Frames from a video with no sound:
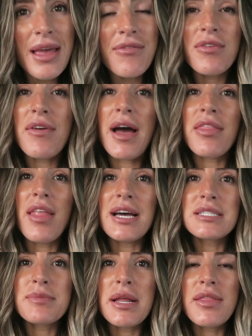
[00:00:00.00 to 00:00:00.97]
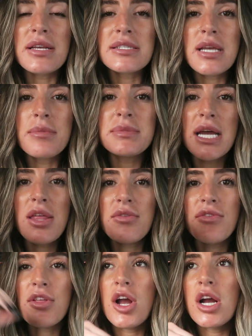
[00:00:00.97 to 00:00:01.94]
if we've had last minute things come
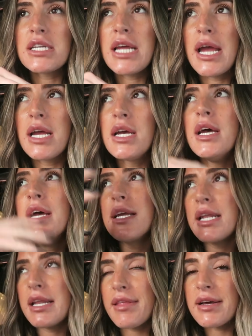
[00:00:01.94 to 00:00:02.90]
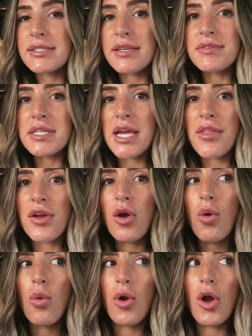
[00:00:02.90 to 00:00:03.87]
together for the current day, getting that stuff
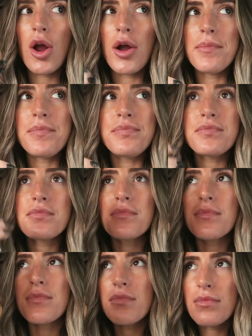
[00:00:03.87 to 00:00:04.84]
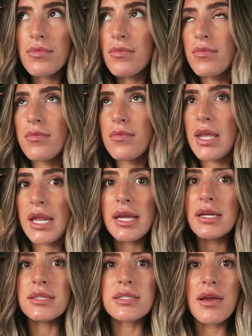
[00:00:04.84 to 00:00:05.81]
together or
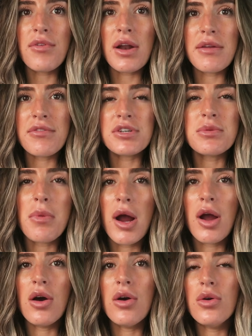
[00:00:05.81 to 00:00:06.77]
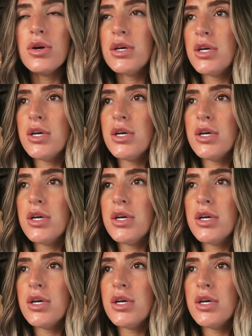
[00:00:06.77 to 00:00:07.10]
getting stuff ready for tomorrow.